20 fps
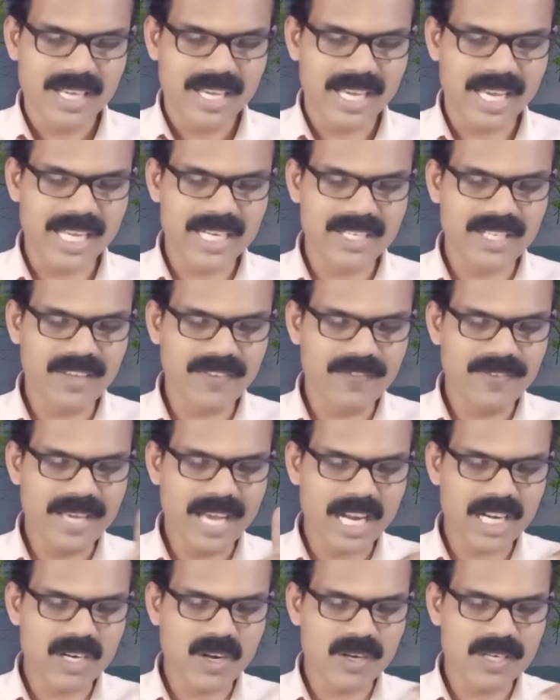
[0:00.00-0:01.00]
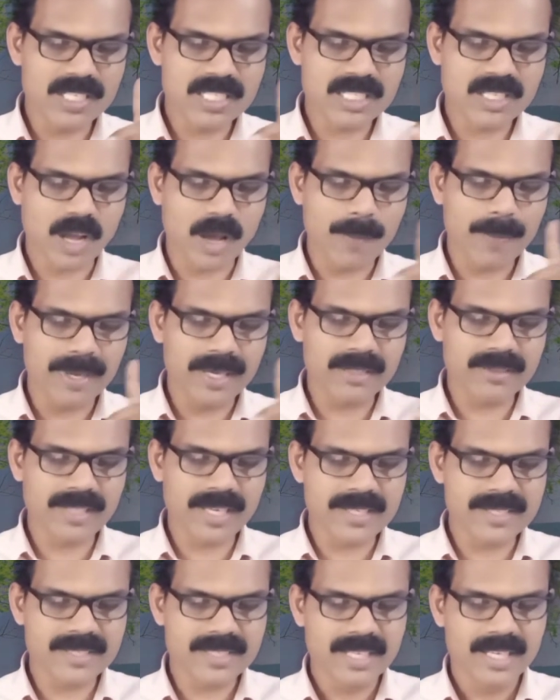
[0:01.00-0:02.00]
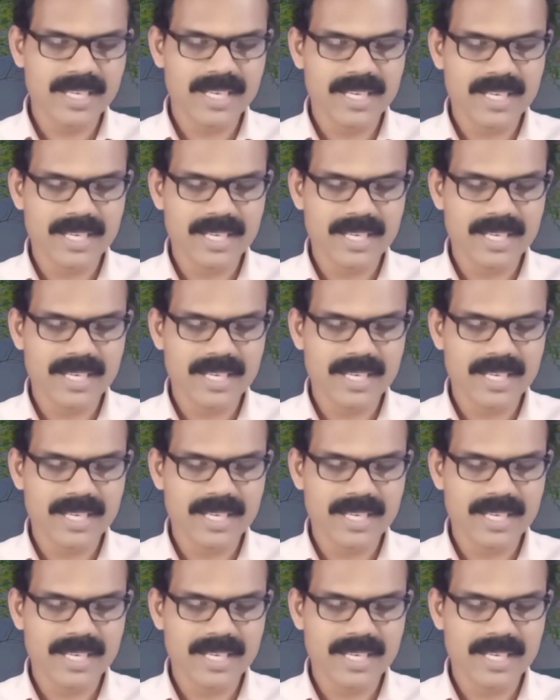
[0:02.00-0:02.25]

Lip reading: And if we are not stopping this,